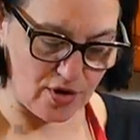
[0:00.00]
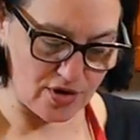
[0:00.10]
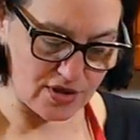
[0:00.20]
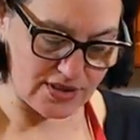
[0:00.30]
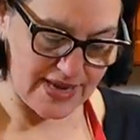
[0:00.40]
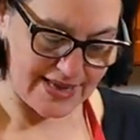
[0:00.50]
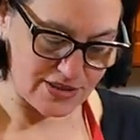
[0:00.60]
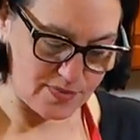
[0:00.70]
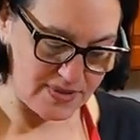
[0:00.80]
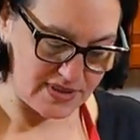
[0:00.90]
a hook
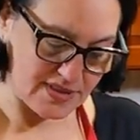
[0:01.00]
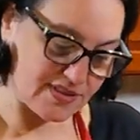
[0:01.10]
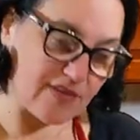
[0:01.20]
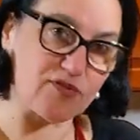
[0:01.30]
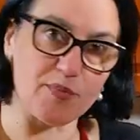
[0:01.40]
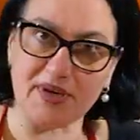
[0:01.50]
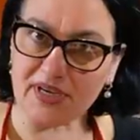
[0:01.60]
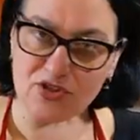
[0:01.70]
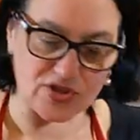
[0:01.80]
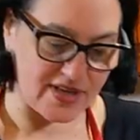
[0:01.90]
attachment, doesn't have to be
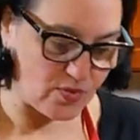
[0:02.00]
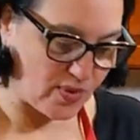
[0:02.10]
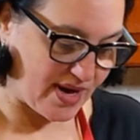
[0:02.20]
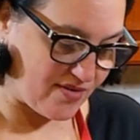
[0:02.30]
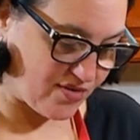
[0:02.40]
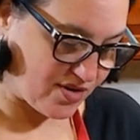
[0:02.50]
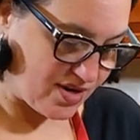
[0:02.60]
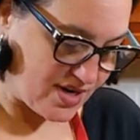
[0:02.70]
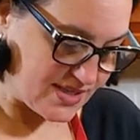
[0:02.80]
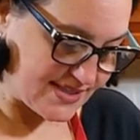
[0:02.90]
KitchenAid, whatever,
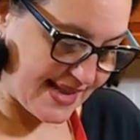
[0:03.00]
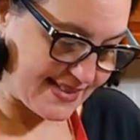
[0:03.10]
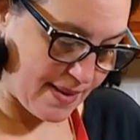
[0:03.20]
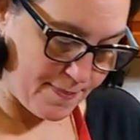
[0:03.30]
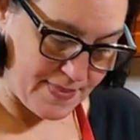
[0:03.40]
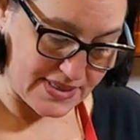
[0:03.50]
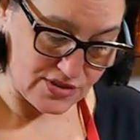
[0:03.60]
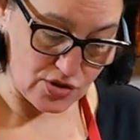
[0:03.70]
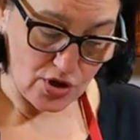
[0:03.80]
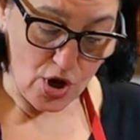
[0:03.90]
stand-up
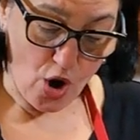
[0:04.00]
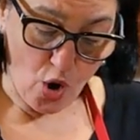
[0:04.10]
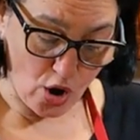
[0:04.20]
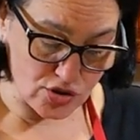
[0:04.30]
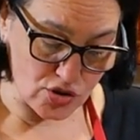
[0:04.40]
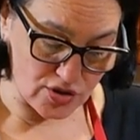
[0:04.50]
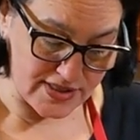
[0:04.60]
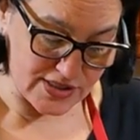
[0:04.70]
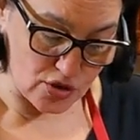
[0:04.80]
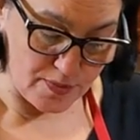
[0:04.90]
mixer. Also,
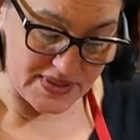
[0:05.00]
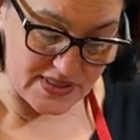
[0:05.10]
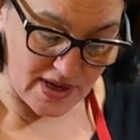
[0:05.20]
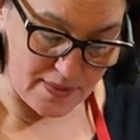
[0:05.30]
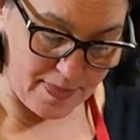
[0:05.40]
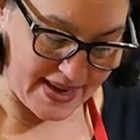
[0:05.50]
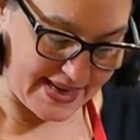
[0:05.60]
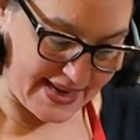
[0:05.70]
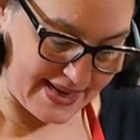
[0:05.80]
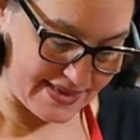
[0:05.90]
this could be done by
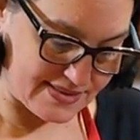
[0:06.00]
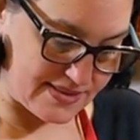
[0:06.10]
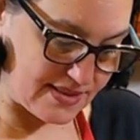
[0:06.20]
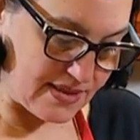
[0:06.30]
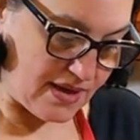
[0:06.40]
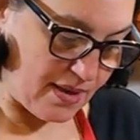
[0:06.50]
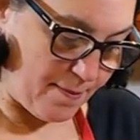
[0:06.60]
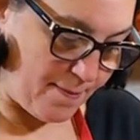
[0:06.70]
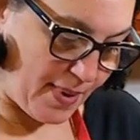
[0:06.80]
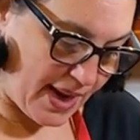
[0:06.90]
hand.
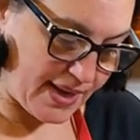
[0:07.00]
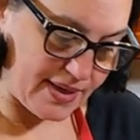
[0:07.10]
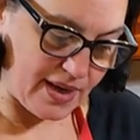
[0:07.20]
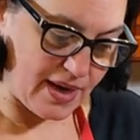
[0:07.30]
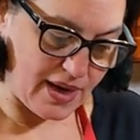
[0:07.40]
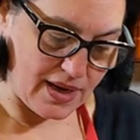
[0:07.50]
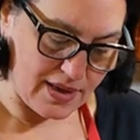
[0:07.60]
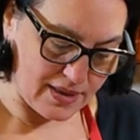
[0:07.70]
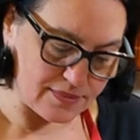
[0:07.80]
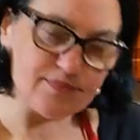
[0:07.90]
But
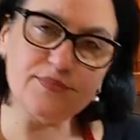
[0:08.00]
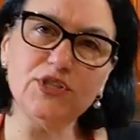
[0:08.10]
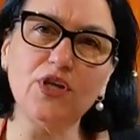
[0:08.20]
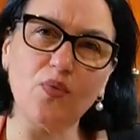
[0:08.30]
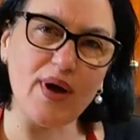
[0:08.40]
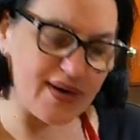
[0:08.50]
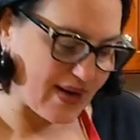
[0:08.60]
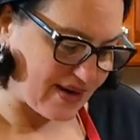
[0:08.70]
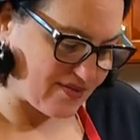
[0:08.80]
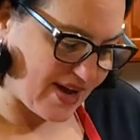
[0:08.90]
you know what?
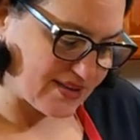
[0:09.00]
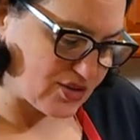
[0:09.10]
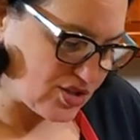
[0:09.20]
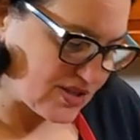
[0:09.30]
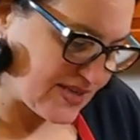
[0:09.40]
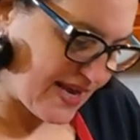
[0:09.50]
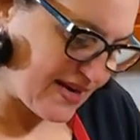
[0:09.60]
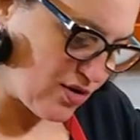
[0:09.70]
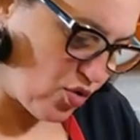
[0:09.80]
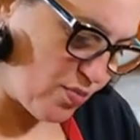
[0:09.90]
I'd rather just
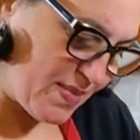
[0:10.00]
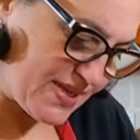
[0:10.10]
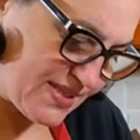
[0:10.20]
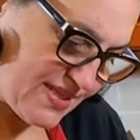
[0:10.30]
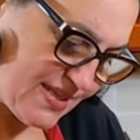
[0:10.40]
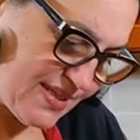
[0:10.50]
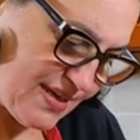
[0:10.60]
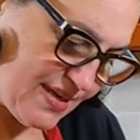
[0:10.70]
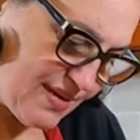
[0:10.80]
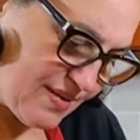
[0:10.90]
get it all mixed in
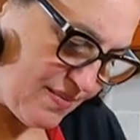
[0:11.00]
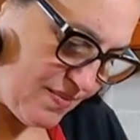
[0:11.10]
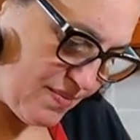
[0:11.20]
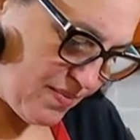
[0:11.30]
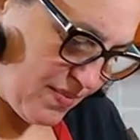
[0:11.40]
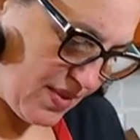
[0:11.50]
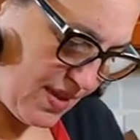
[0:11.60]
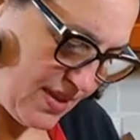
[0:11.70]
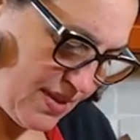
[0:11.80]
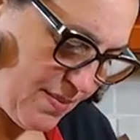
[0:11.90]
the
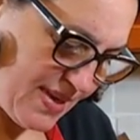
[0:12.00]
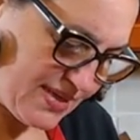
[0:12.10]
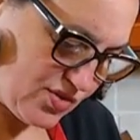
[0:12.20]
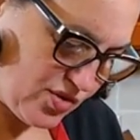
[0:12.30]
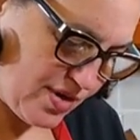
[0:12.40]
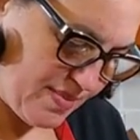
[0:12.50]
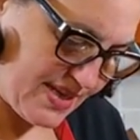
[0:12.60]
mixer. It